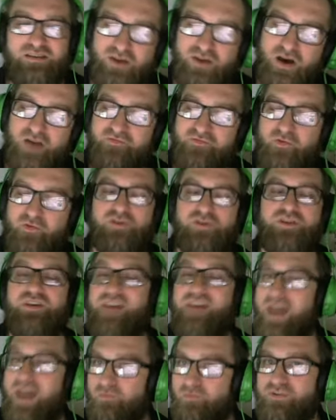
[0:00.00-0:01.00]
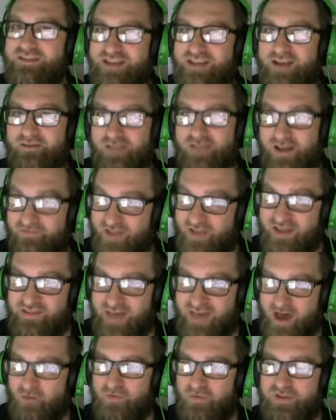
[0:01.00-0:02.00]
unfortunately you can't reset your life like
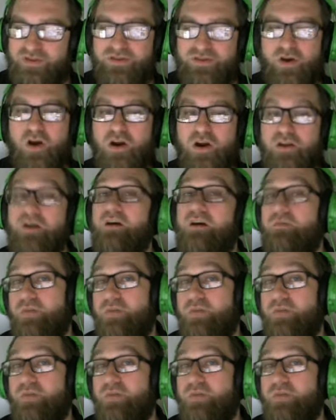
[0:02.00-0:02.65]
that with this card,